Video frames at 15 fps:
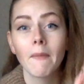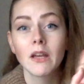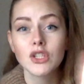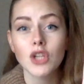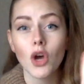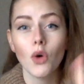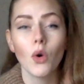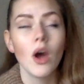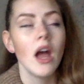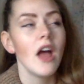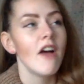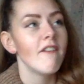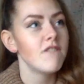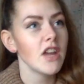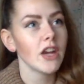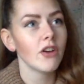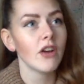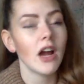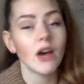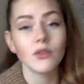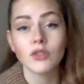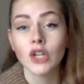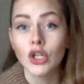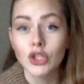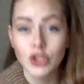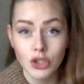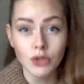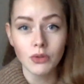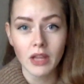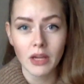So, figure out
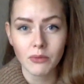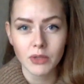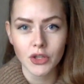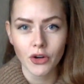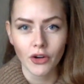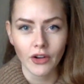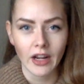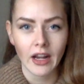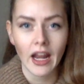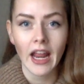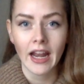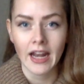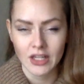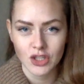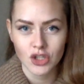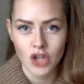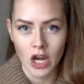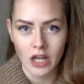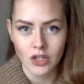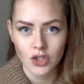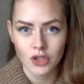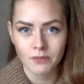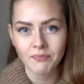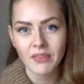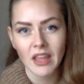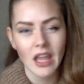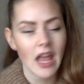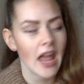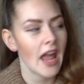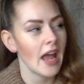do they return and exchange?
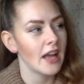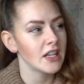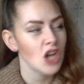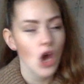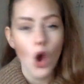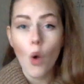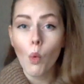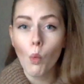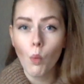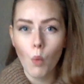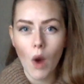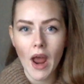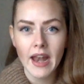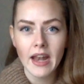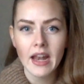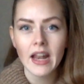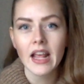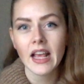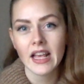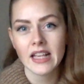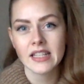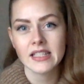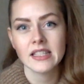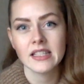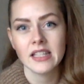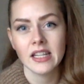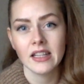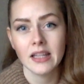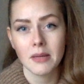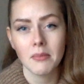And when is
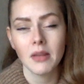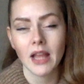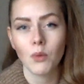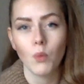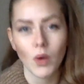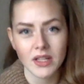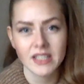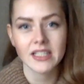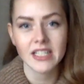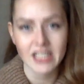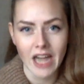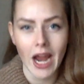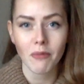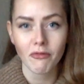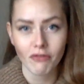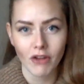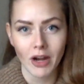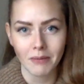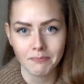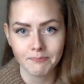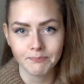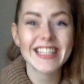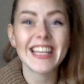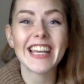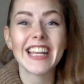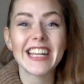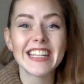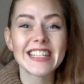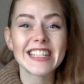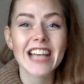the limit like what's the time frame it
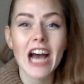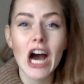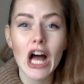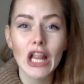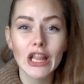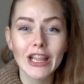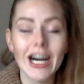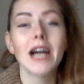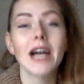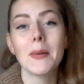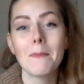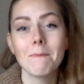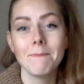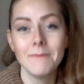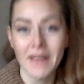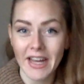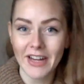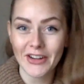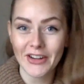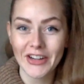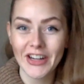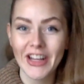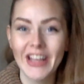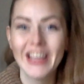is a lot better